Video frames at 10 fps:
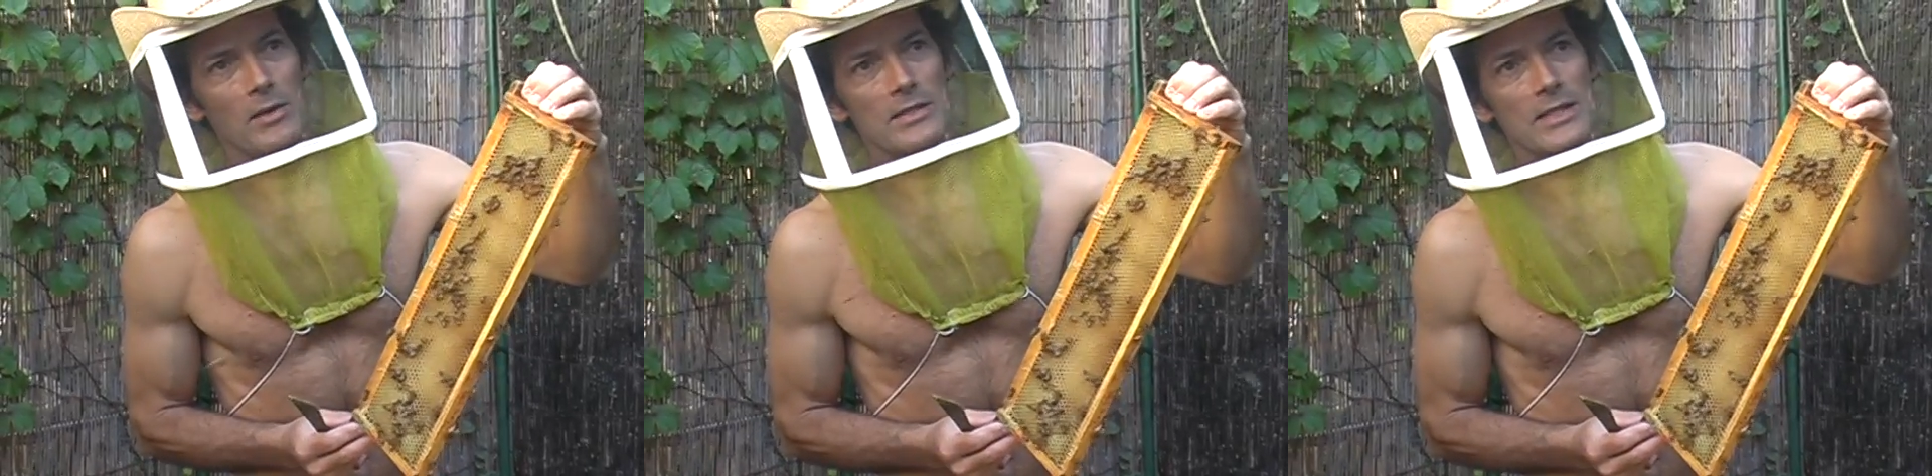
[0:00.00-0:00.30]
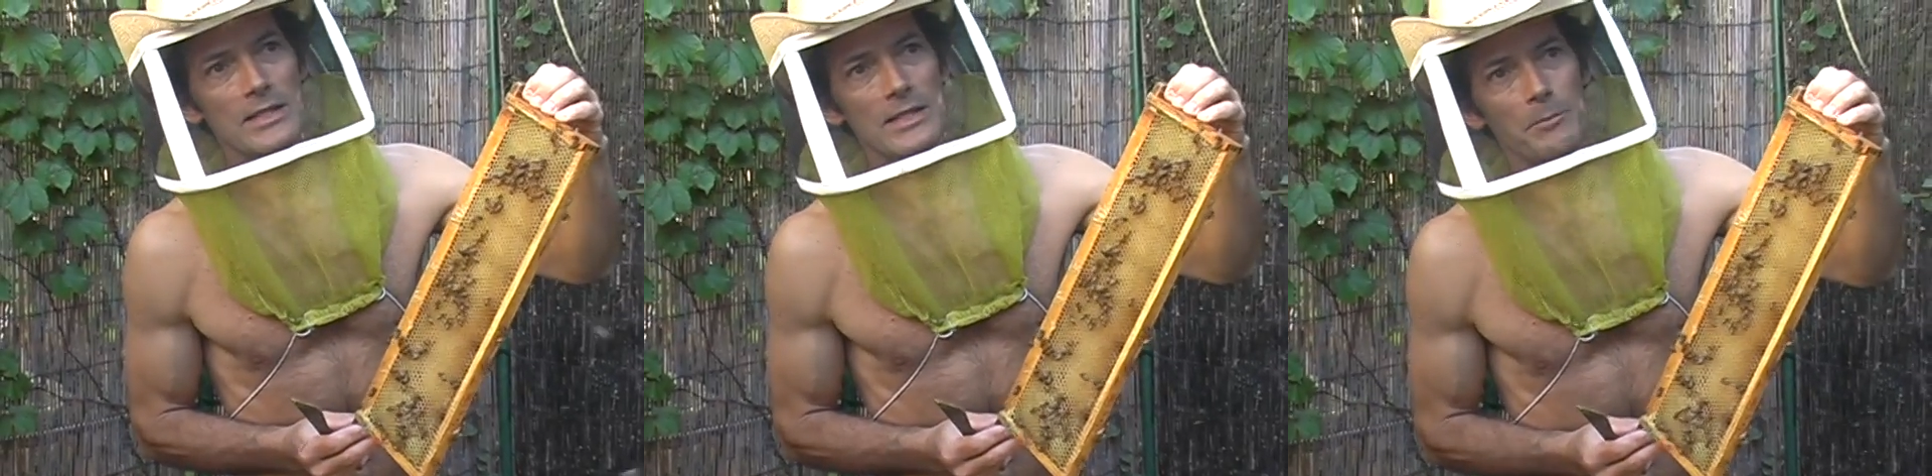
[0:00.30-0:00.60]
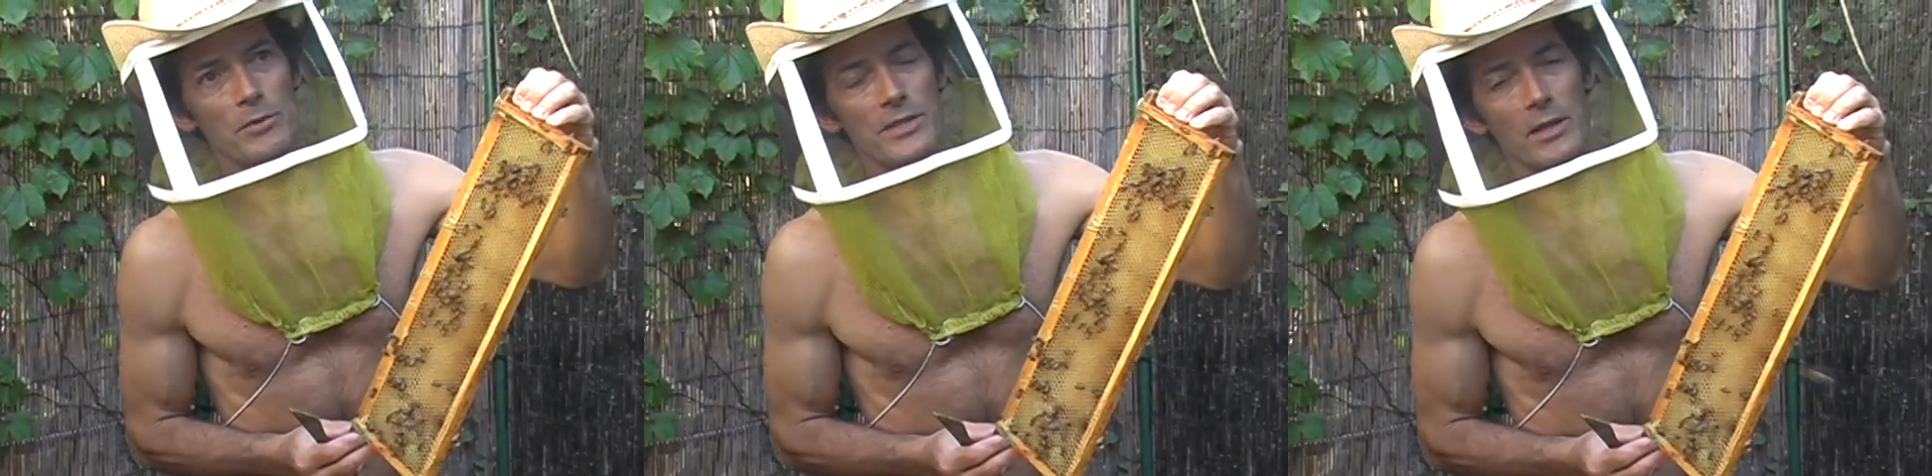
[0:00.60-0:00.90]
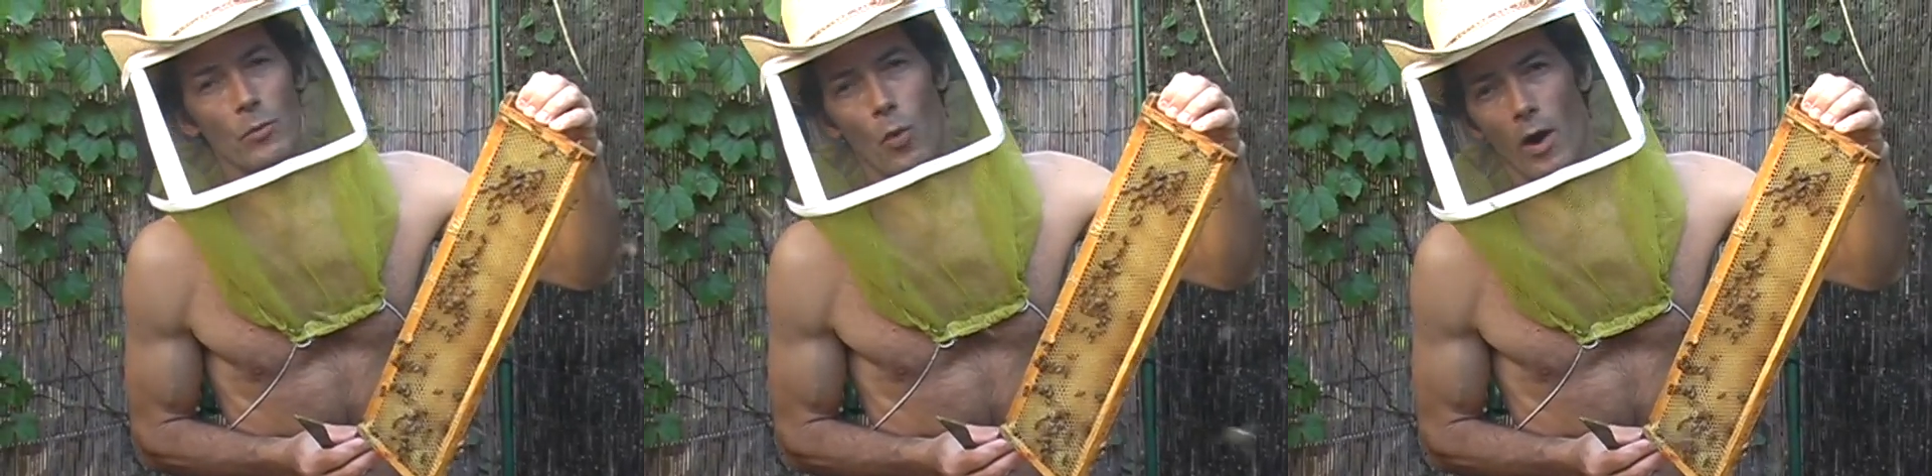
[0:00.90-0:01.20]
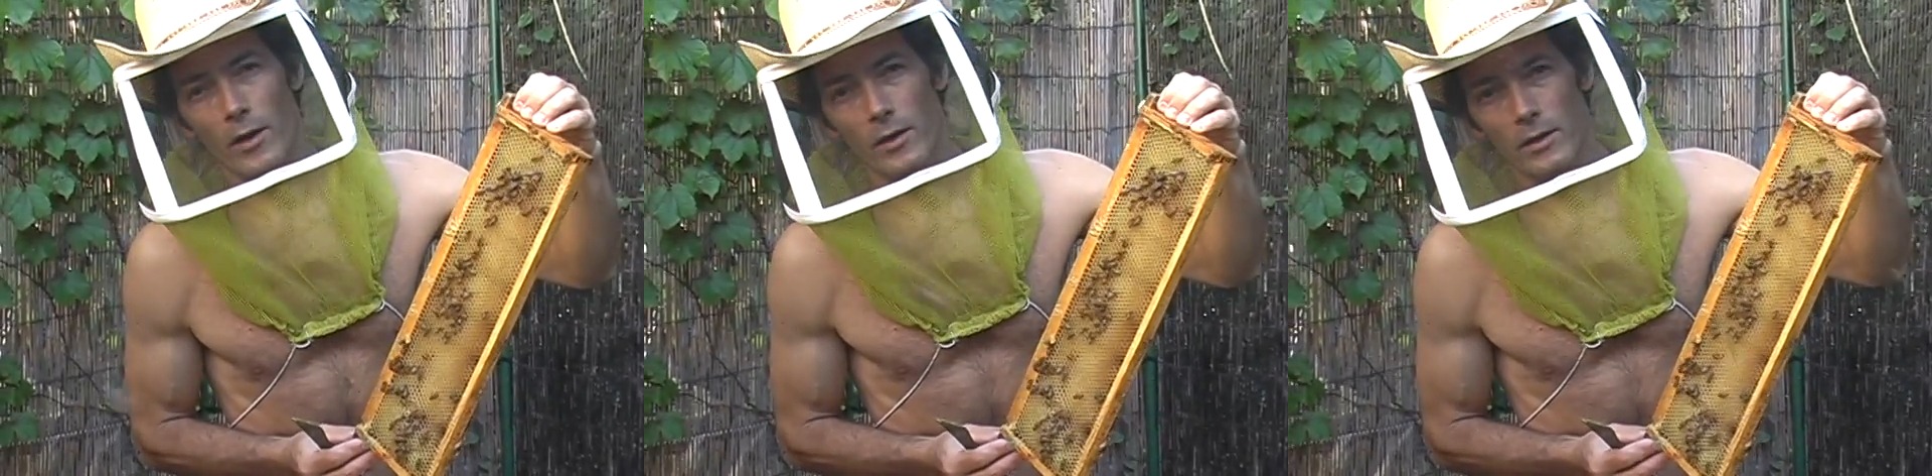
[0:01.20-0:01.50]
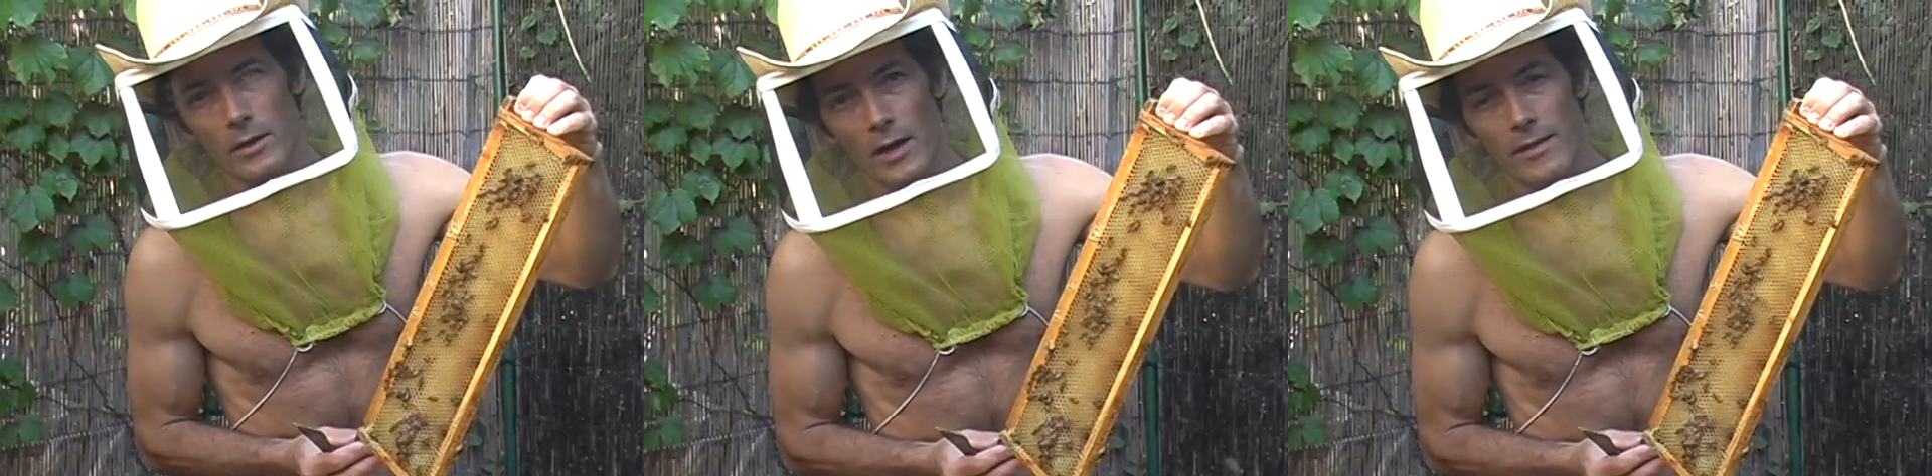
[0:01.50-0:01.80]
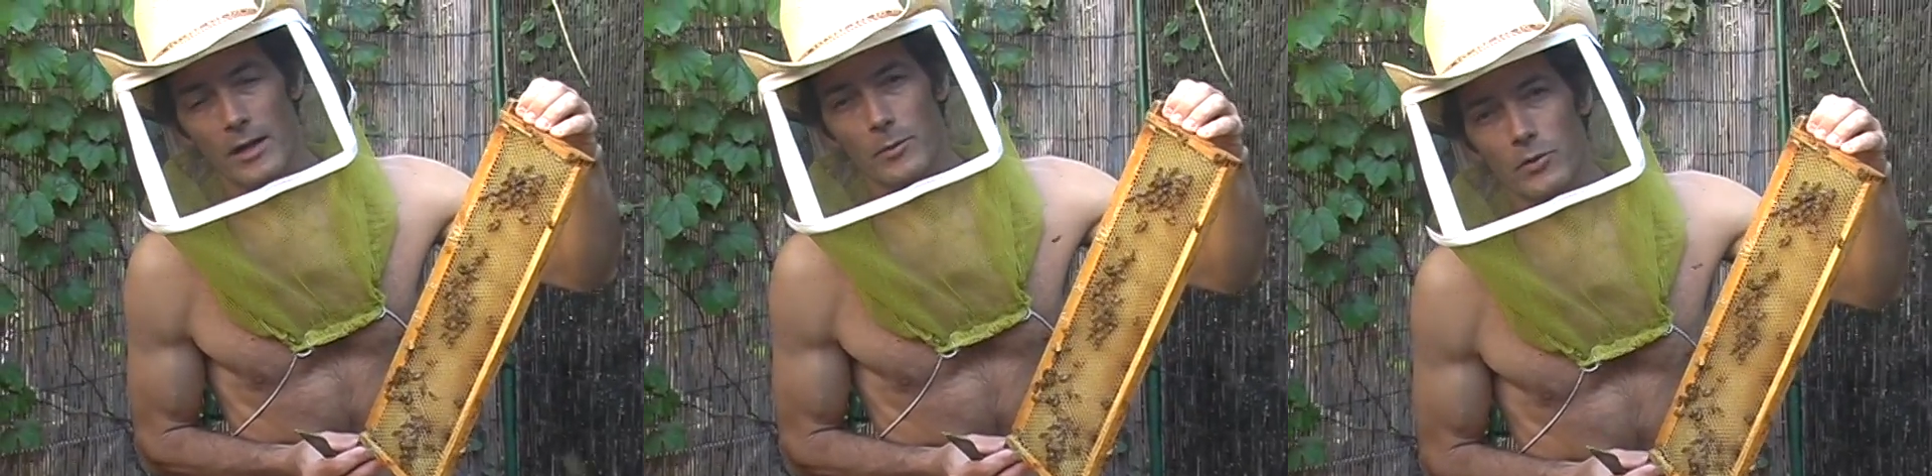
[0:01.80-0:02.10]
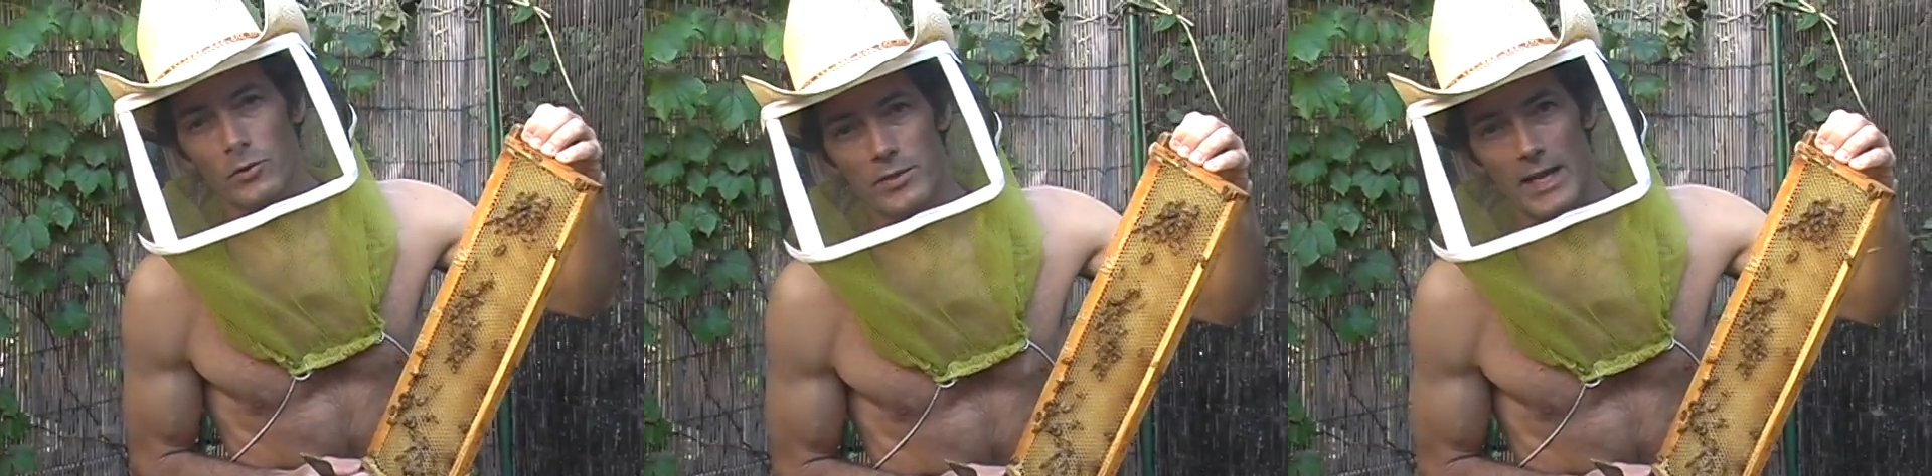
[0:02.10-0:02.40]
60% water, and they reduce